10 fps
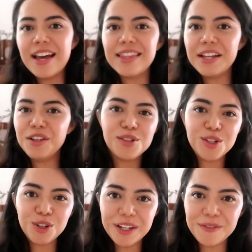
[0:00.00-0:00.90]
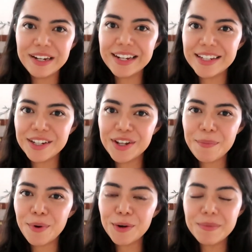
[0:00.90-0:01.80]
and then you start living into the
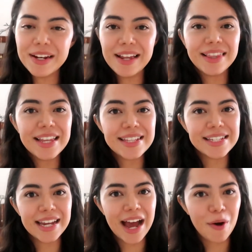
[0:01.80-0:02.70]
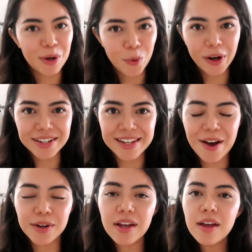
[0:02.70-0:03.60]
apartment and let's see how it works
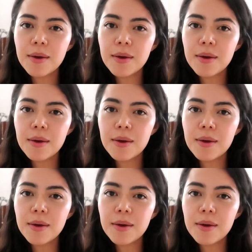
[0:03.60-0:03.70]
out.